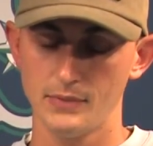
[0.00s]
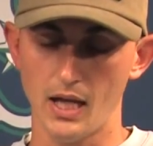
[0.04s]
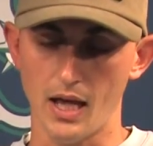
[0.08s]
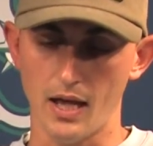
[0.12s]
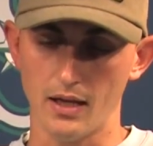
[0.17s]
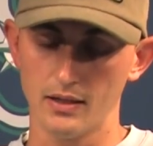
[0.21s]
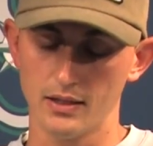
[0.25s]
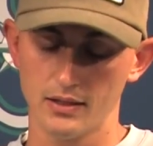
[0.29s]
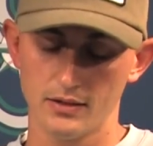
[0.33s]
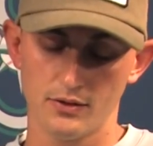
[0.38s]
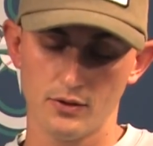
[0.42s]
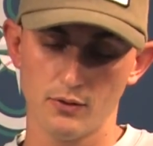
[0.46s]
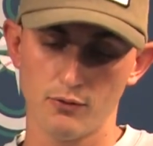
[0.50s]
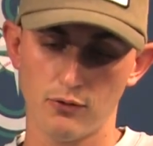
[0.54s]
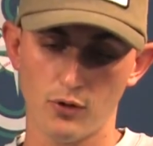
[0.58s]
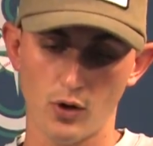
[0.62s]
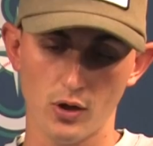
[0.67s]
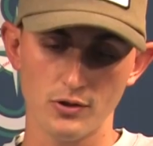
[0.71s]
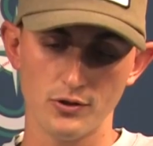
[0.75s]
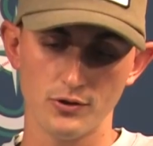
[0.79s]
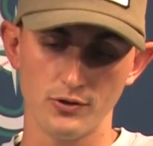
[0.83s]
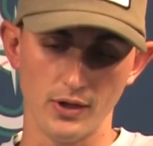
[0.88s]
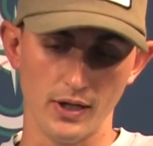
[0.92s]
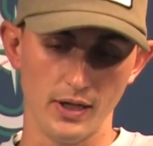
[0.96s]
Yeah, that's the
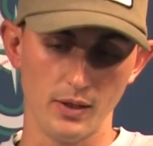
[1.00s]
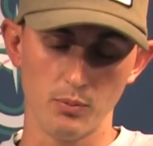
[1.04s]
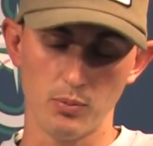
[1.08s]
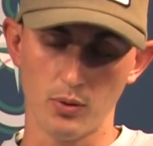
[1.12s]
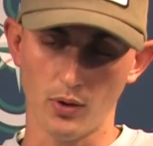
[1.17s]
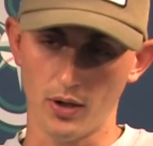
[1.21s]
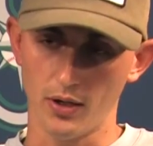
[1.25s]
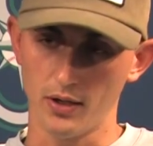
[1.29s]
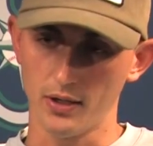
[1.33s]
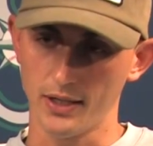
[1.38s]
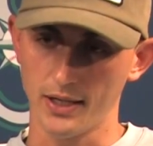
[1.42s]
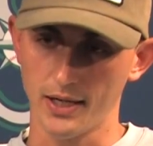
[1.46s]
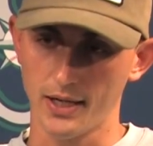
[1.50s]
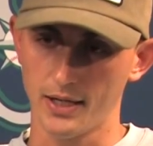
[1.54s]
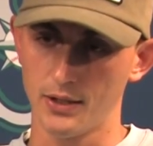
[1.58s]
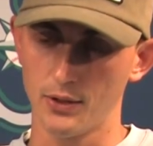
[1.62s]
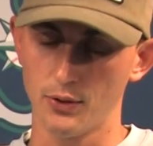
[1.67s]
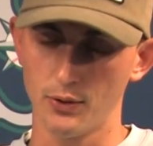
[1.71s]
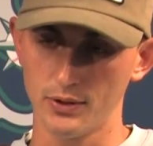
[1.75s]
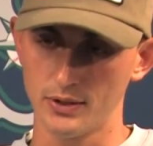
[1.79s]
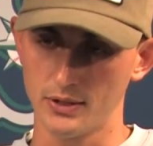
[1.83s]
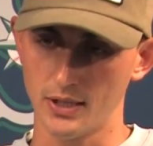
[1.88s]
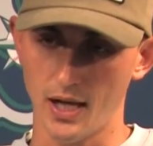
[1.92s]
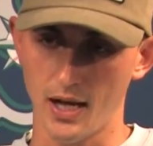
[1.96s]
frustrating part. Like, I
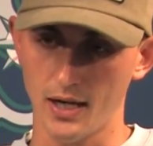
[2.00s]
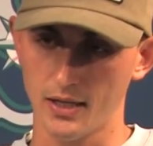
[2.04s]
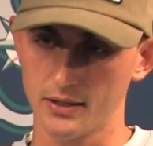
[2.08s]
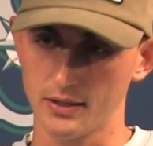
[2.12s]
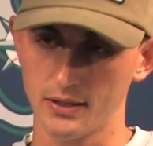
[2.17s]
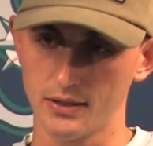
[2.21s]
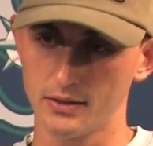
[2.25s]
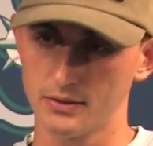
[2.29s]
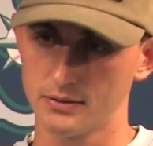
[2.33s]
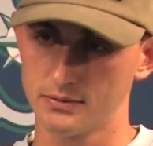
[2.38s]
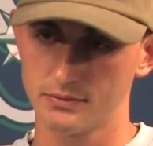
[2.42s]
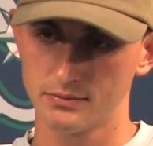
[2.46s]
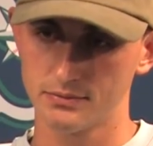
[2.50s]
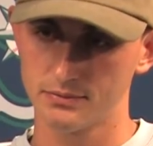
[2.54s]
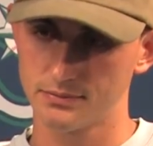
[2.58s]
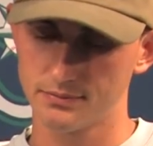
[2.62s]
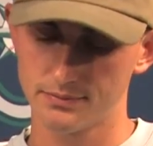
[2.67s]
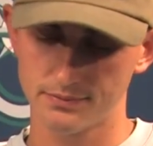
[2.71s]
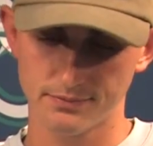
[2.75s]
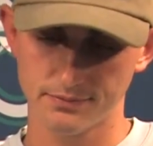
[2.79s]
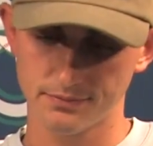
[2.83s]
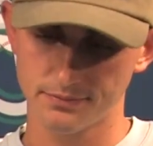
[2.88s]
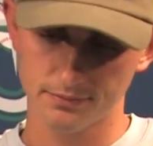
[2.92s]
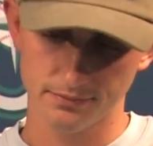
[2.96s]
know exactly, you
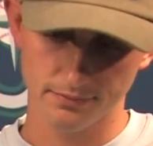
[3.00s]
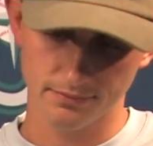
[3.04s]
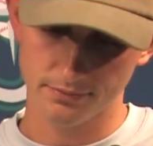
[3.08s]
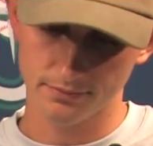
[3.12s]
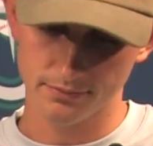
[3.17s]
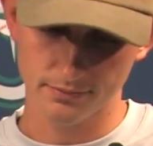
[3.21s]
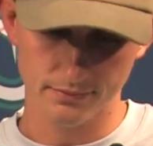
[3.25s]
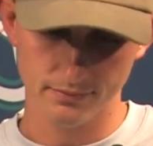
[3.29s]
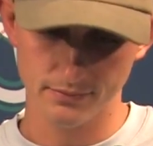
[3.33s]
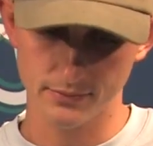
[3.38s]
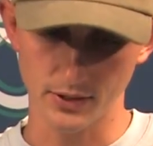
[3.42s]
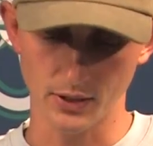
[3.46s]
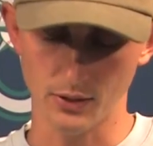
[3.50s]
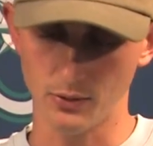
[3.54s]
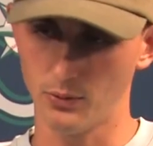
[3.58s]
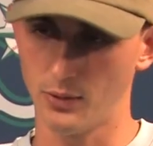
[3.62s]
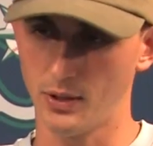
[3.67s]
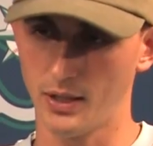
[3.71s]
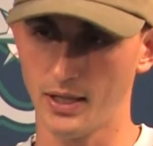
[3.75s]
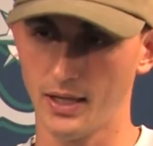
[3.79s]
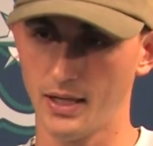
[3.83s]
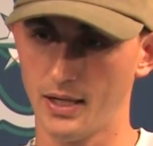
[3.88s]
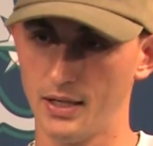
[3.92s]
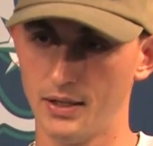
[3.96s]
know, what
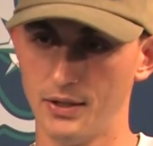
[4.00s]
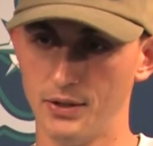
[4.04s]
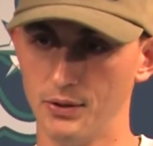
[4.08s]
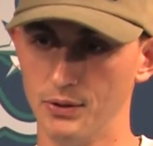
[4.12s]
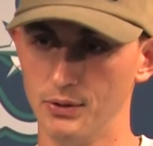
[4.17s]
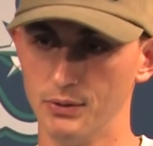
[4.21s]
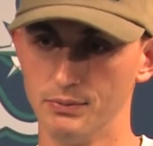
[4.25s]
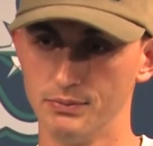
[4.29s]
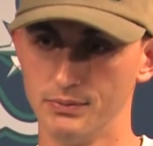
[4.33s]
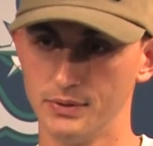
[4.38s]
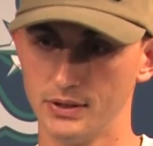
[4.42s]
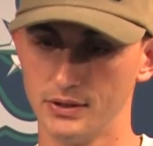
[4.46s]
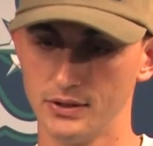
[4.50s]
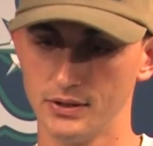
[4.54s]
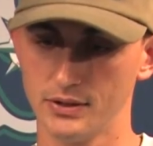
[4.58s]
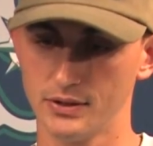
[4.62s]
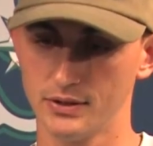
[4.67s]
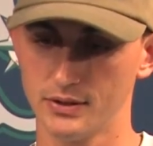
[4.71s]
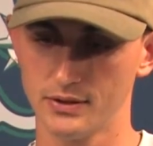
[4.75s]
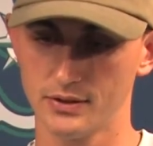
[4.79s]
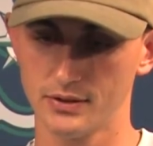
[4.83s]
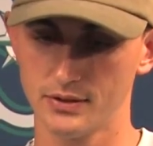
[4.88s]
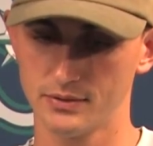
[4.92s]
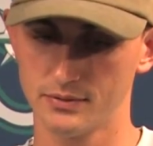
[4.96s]
I got to do. It's
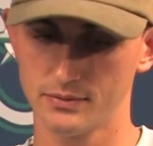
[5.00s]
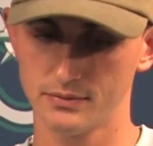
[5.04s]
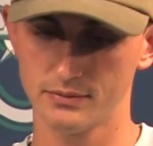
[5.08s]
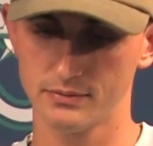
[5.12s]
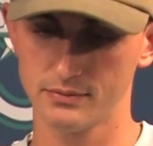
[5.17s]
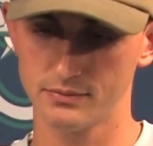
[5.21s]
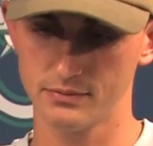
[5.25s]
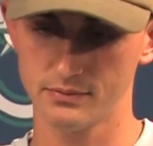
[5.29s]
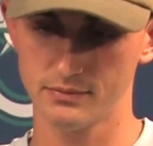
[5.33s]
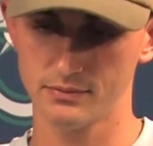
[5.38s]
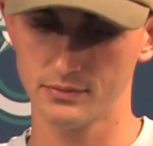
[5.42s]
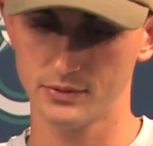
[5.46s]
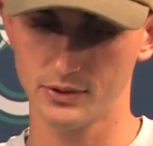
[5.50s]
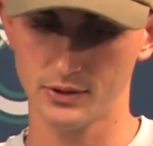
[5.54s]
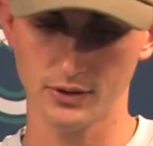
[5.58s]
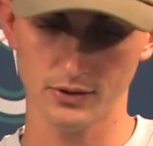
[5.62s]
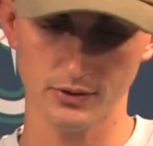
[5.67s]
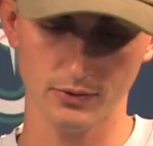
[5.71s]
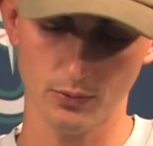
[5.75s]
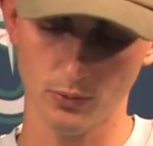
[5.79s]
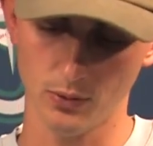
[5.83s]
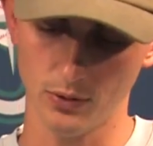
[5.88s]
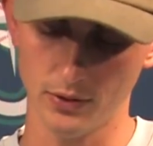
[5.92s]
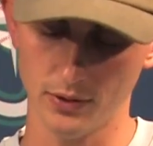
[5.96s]
just
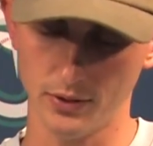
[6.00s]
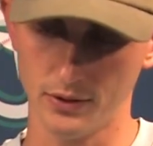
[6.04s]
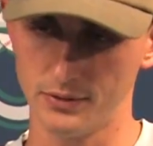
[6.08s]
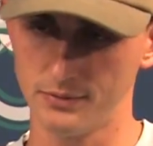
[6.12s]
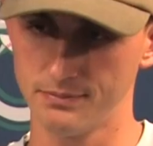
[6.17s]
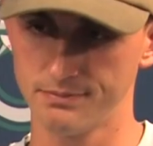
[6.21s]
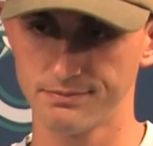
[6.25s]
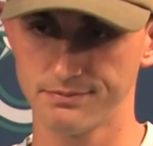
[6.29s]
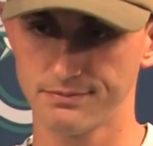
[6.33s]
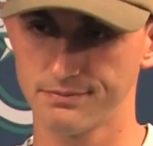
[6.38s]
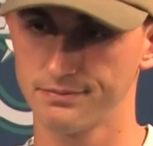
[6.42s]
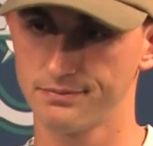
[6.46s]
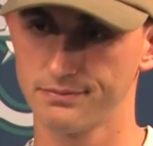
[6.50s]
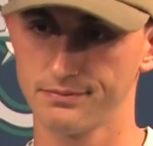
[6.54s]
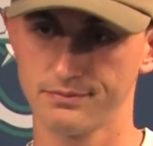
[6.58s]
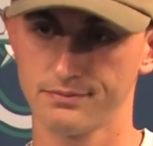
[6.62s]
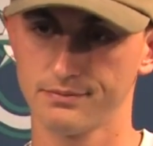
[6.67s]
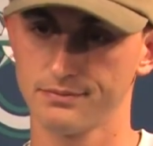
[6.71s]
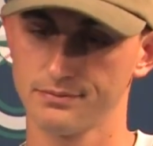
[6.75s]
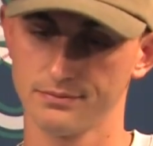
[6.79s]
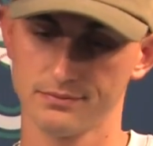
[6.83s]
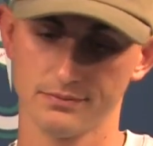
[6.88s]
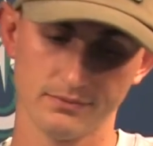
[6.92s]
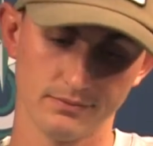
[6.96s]
one little
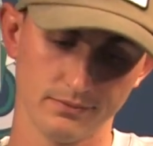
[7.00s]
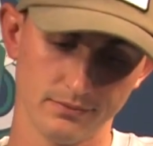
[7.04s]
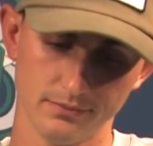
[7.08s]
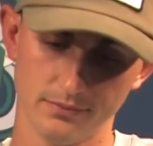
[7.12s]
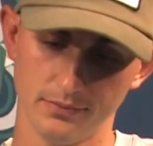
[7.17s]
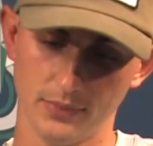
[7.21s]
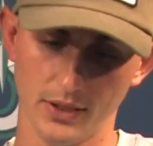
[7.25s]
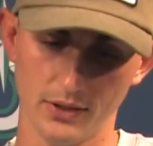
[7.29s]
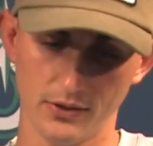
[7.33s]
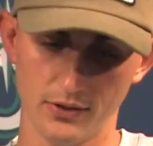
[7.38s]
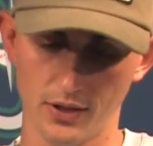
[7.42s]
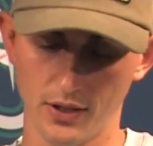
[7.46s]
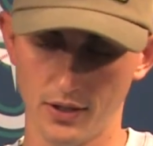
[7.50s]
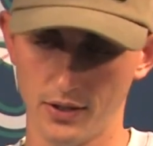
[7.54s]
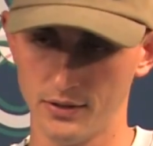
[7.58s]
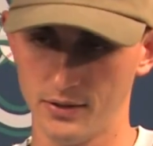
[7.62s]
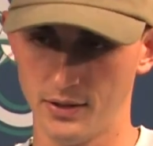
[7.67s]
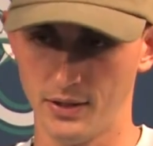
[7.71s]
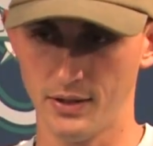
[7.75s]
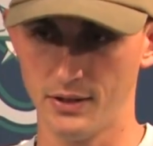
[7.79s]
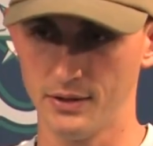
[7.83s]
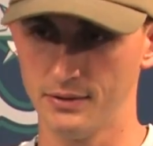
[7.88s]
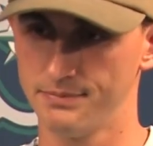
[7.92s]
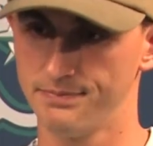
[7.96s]
pitch there and
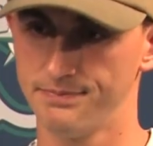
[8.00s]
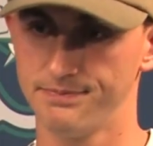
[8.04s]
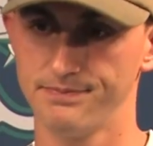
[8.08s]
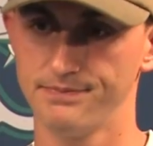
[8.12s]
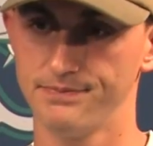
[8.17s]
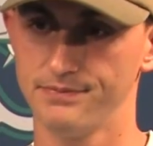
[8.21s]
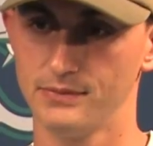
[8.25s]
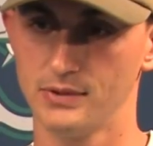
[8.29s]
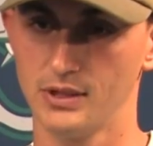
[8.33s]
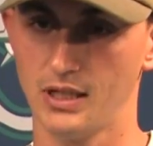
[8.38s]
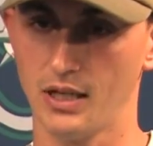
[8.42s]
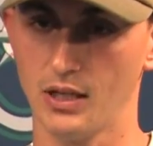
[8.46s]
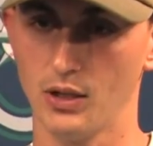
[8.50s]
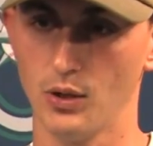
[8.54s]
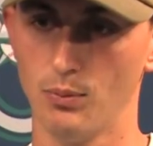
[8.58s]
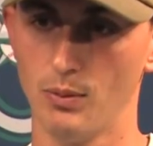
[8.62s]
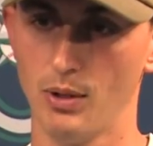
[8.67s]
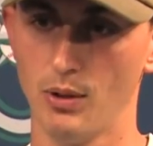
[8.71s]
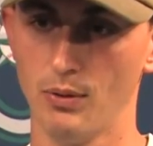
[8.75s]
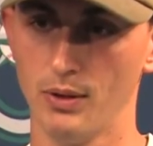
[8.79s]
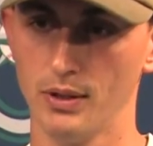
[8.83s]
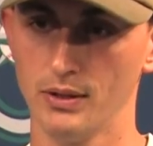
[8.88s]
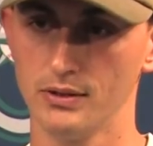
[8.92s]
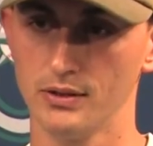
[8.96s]
there. It's not going
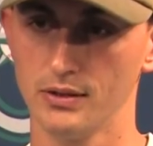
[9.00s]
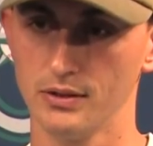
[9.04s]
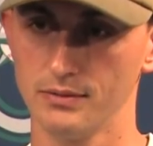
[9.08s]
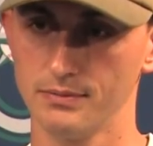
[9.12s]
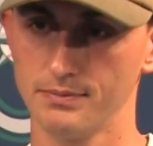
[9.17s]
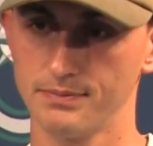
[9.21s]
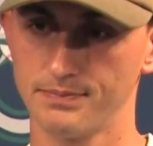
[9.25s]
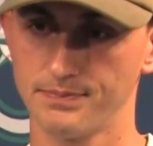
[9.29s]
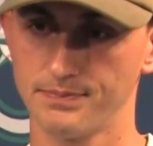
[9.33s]
my way, so.